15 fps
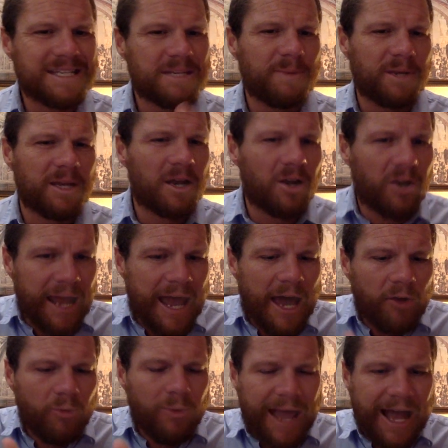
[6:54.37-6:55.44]
to be done on how
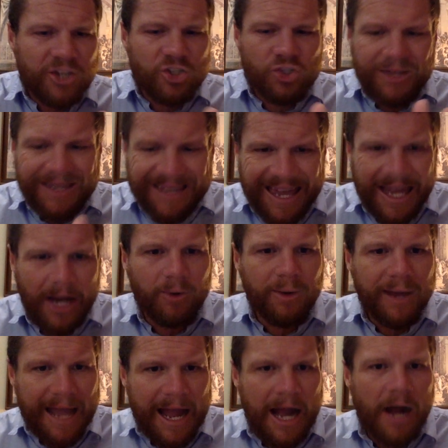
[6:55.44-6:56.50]
do we actually
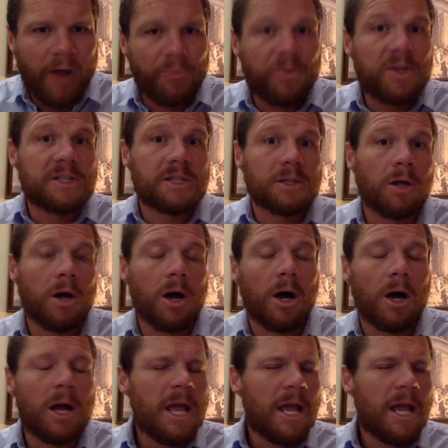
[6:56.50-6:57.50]
carry out this law.